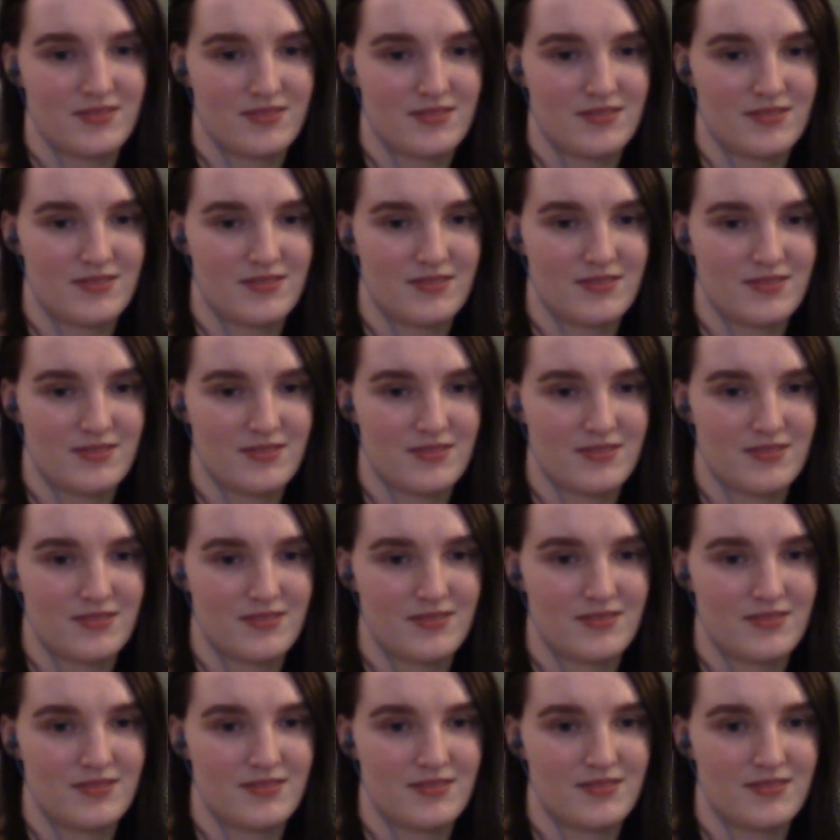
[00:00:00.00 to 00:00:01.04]

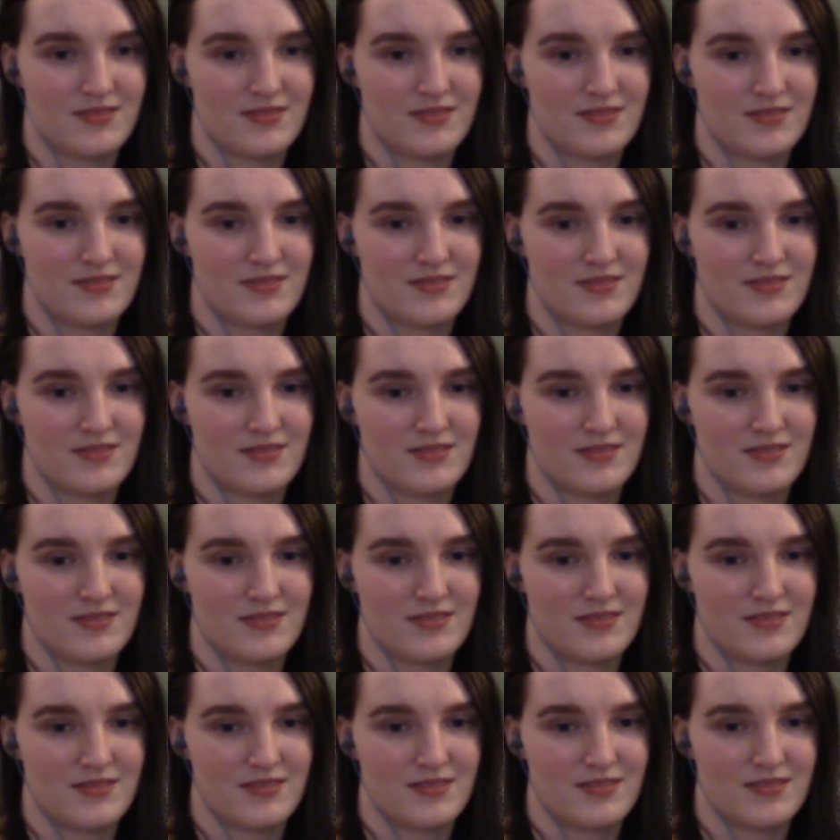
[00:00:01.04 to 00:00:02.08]

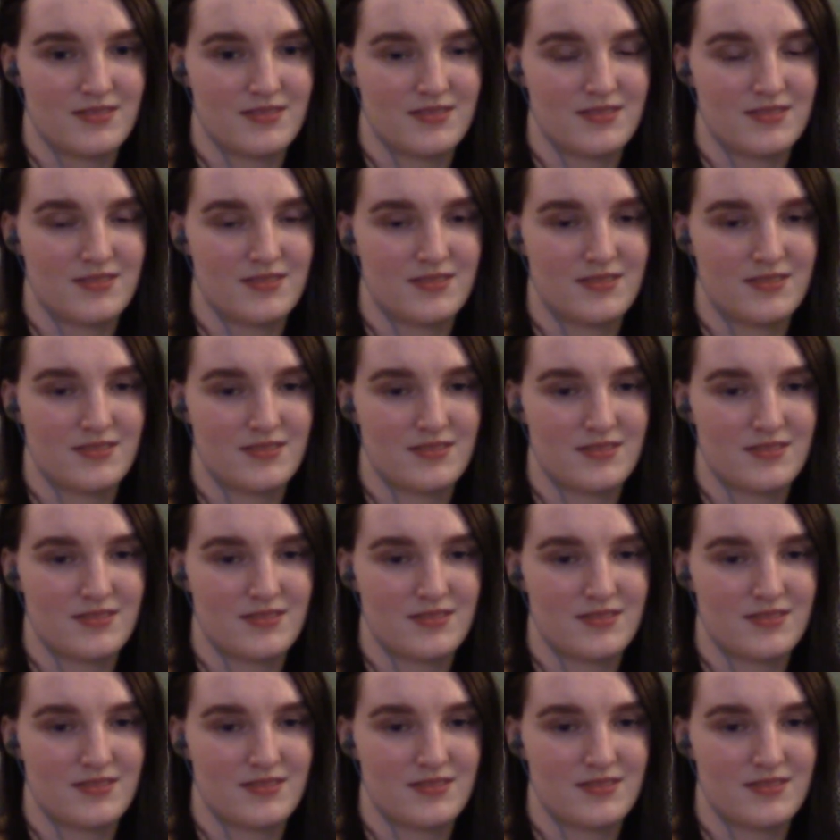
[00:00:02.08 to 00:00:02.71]
(silent)